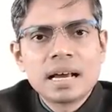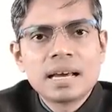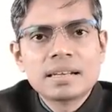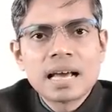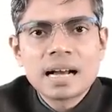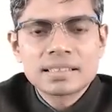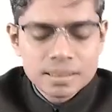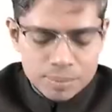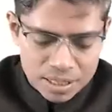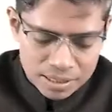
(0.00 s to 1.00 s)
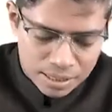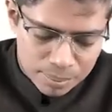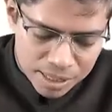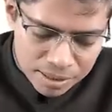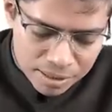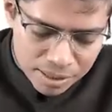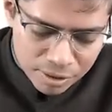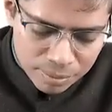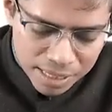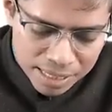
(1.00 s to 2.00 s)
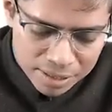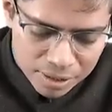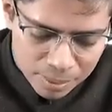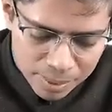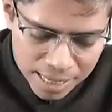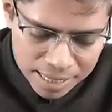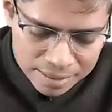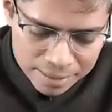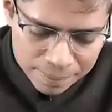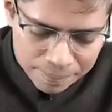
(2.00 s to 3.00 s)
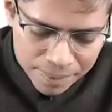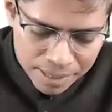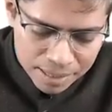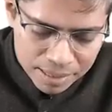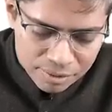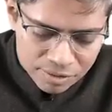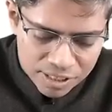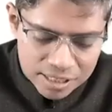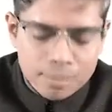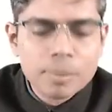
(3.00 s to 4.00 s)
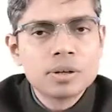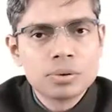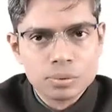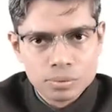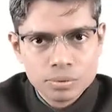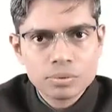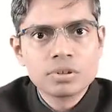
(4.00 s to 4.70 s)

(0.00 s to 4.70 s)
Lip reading: and action potential means there will be entry of calcium in phase number 2.